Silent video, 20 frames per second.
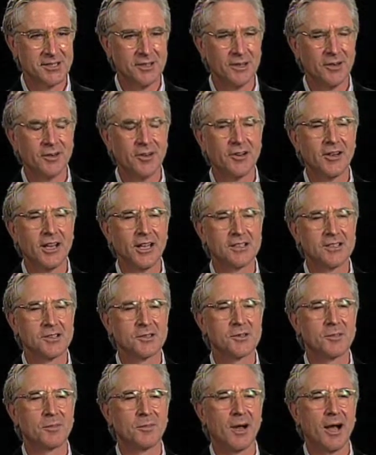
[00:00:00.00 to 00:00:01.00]
you know, your dad's a
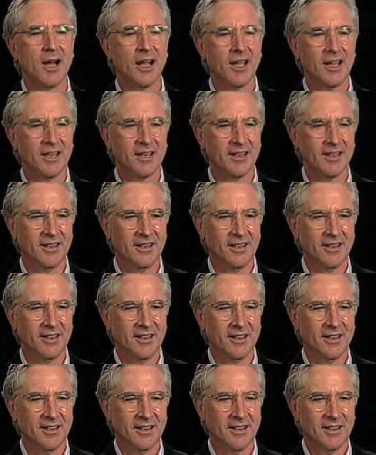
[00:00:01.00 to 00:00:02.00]
spy.
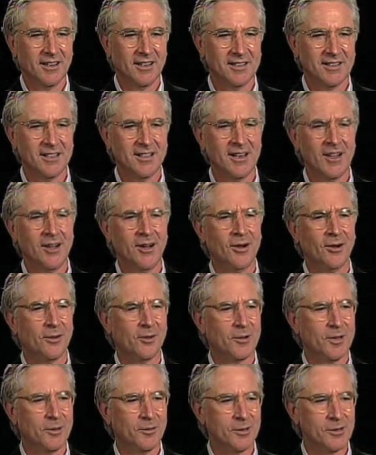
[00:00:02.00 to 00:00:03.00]
I said, no,
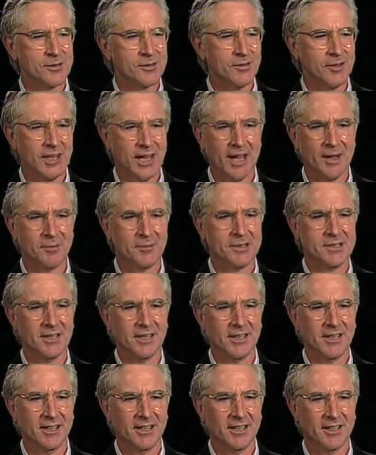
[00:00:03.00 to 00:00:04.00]
he works for the
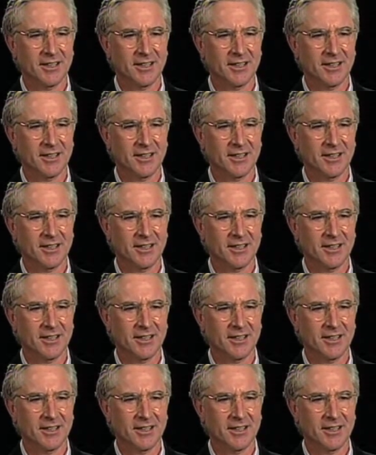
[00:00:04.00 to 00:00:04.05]
embassy.